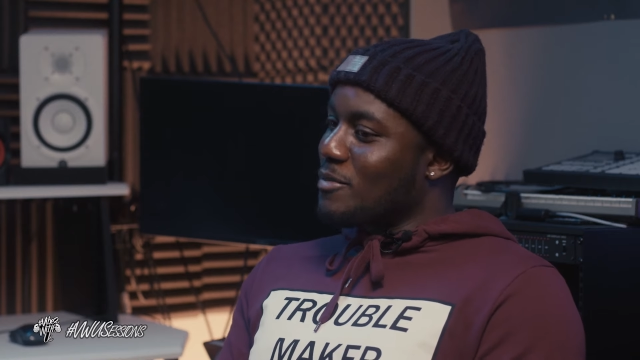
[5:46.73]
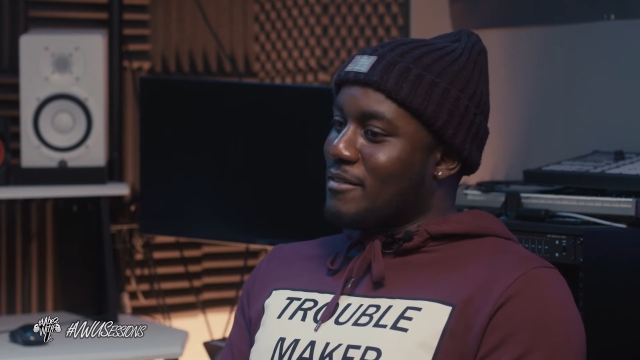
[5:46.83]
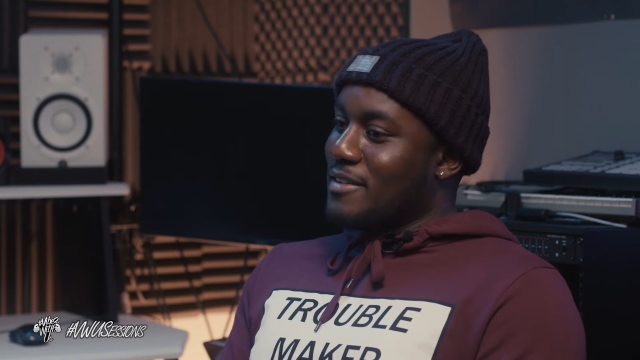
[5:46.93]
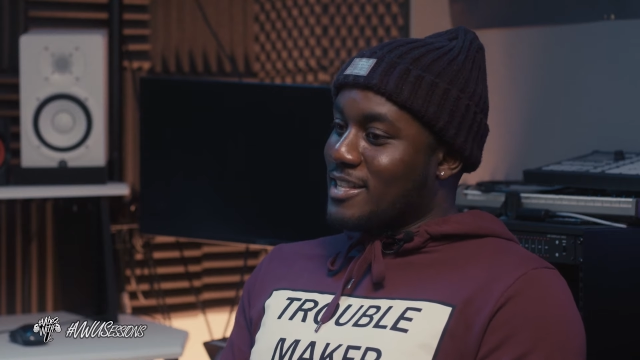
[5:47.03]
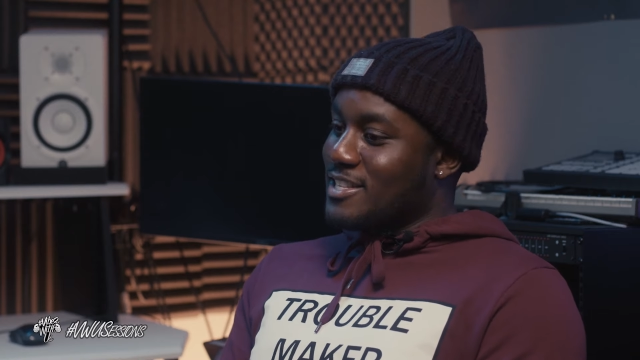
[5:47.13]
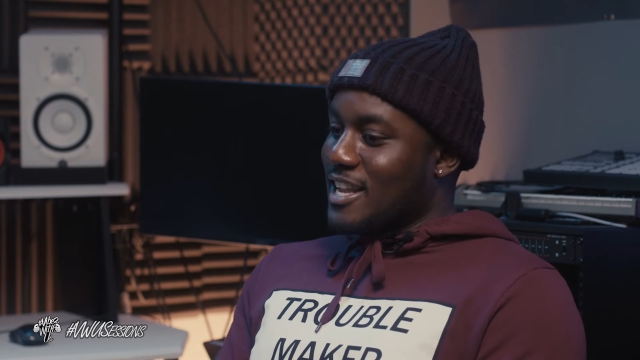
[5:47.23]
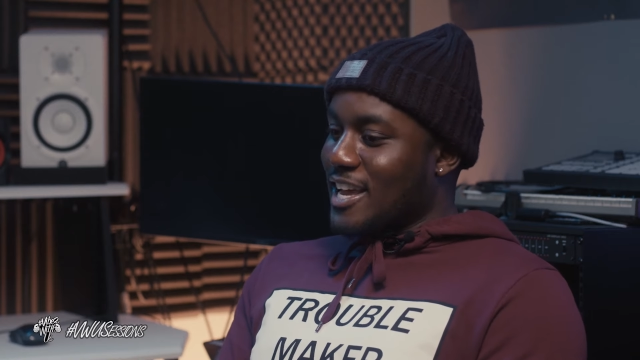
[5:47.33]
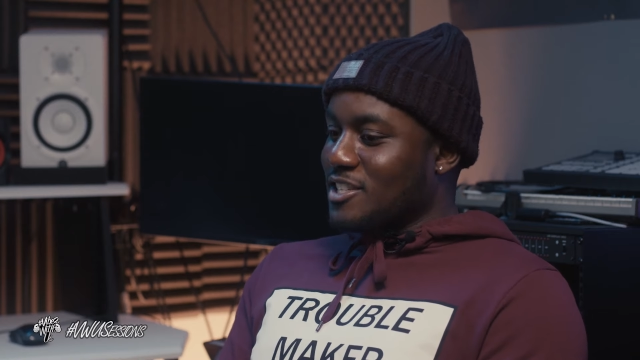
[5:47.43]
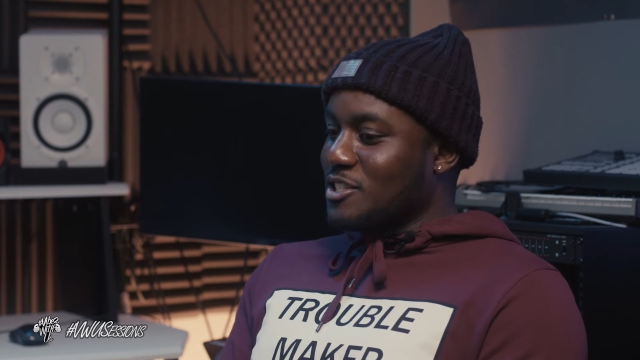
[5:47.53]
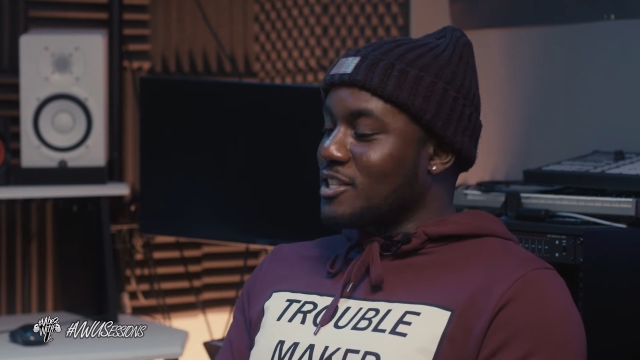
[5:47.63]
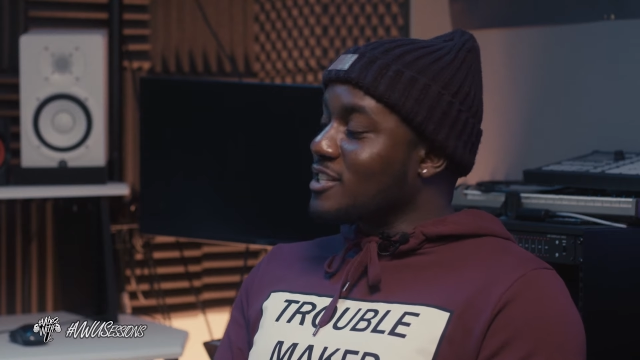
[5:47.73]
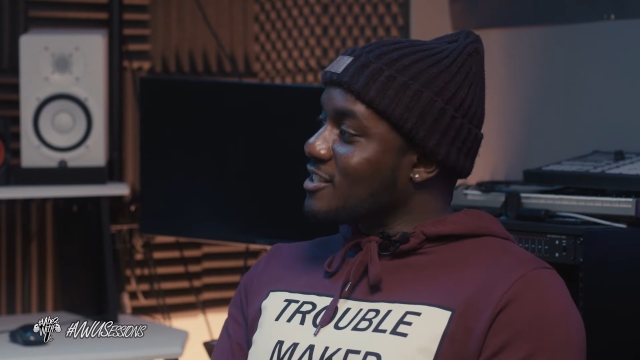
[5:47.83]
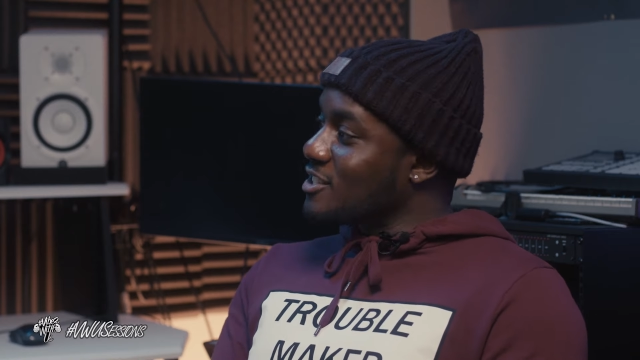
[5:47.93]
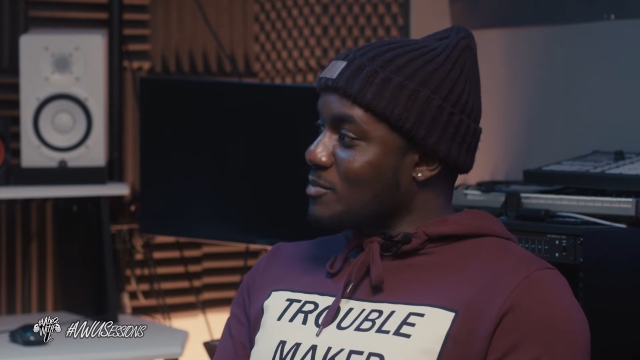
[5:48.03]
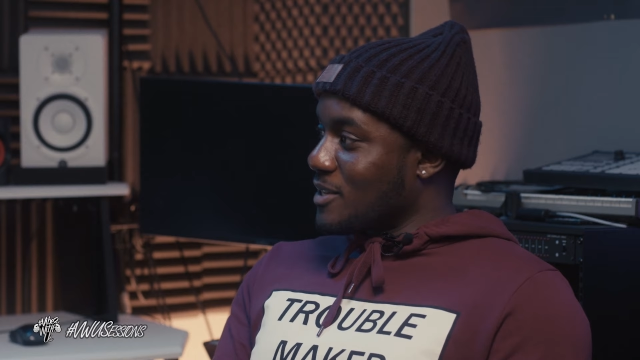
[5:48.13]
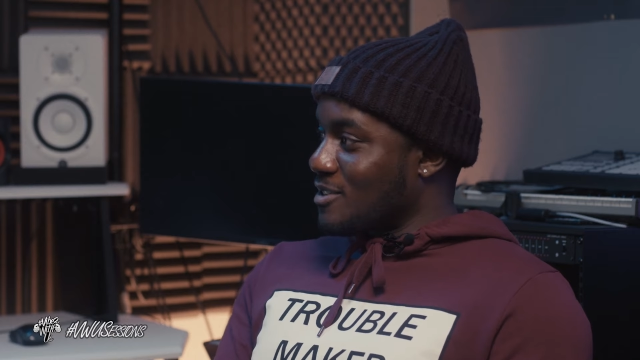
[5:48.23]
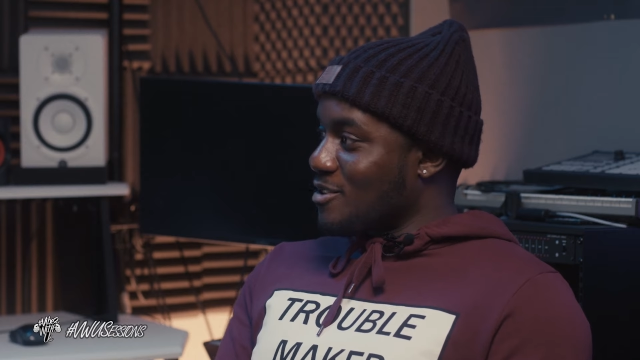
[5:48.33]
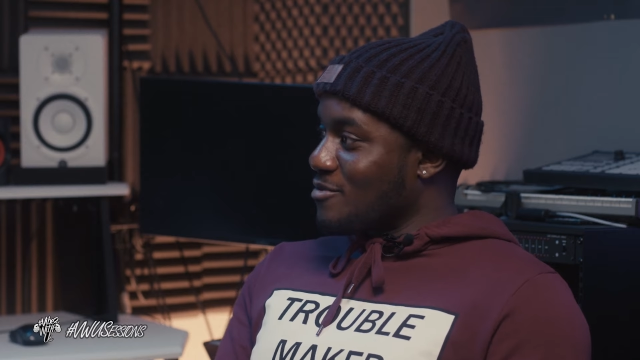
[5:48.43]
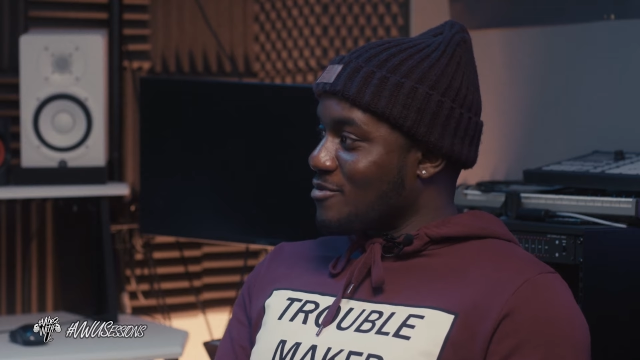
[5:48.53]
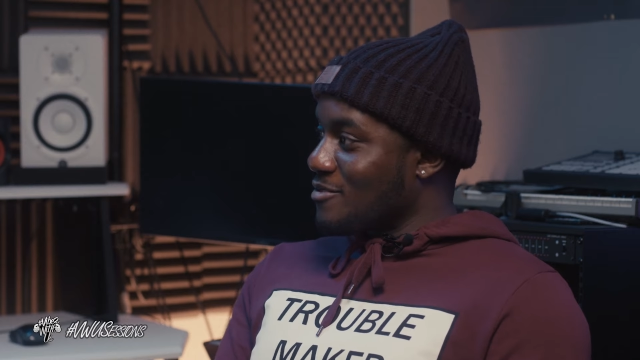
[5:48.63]
but I've had to like just distance
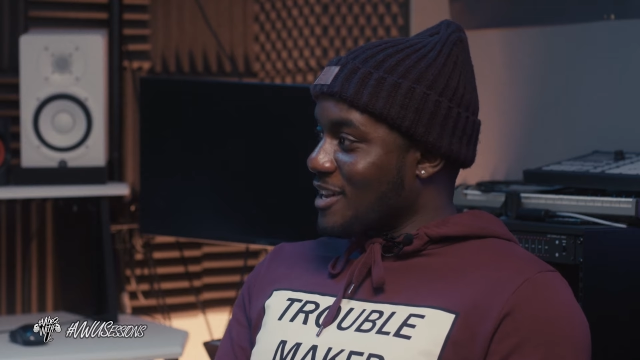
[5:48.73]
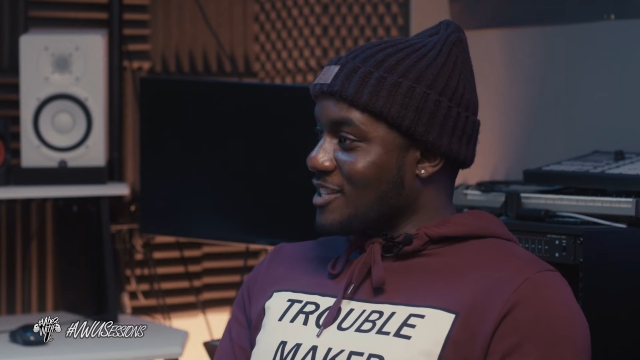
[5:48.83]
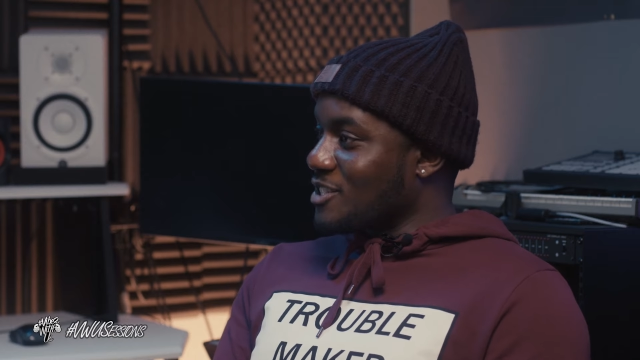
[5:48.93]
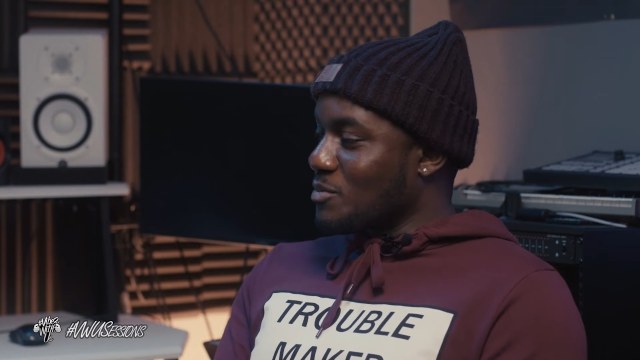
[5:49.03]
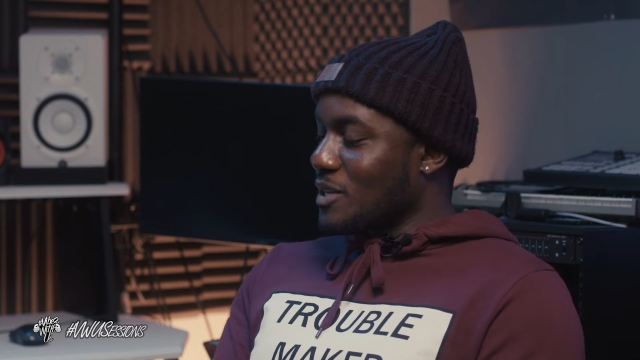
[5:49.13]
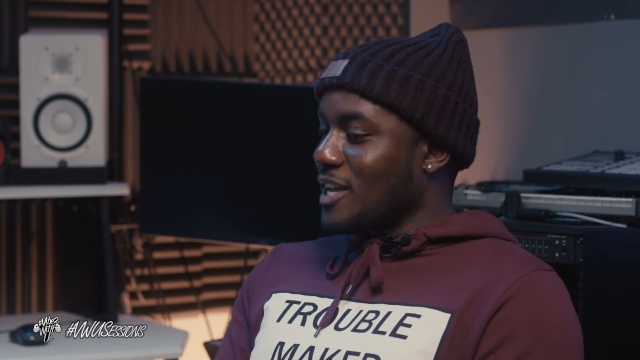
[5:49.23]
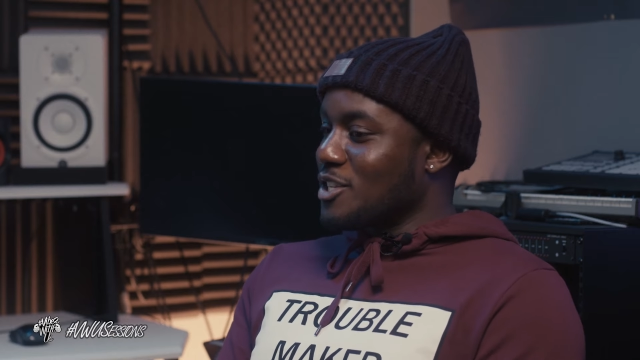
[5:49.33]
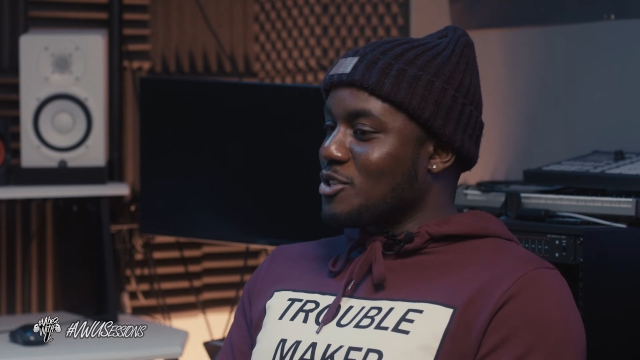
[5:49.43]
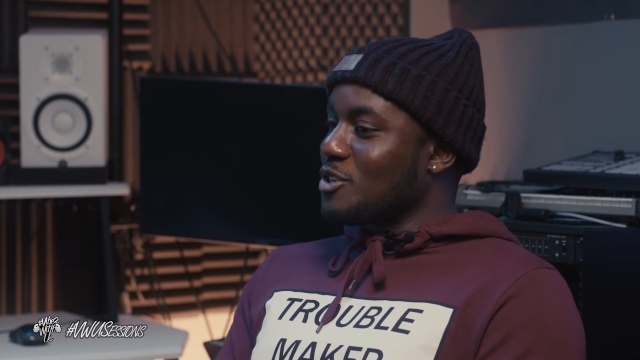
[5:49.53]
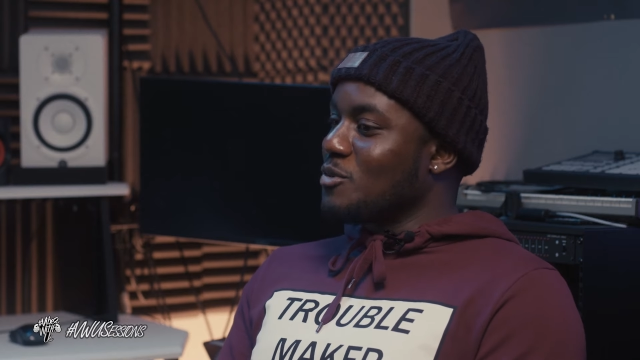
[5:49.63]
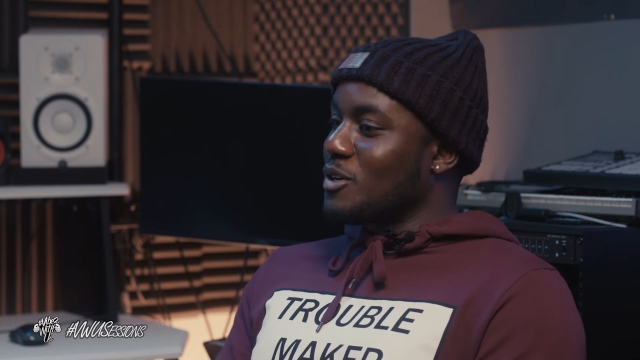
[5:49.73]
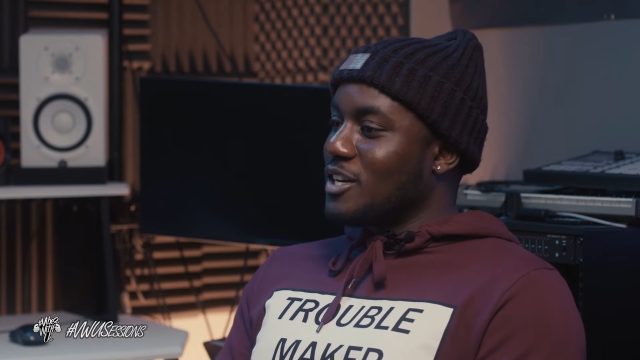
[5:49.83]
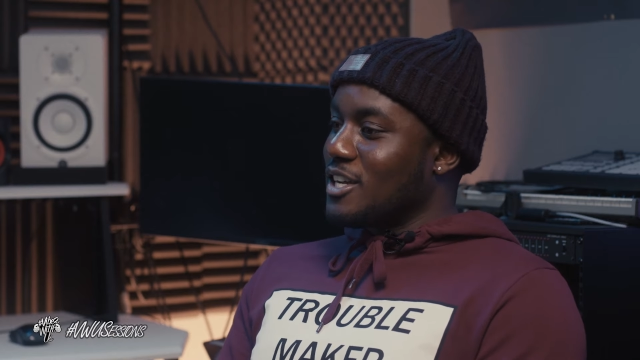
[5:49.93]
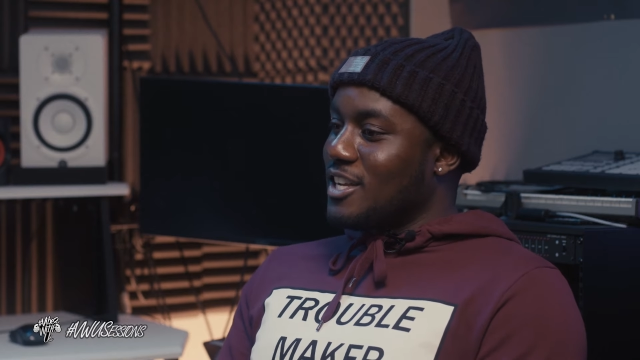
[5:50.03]
myself and just be like, do you know what,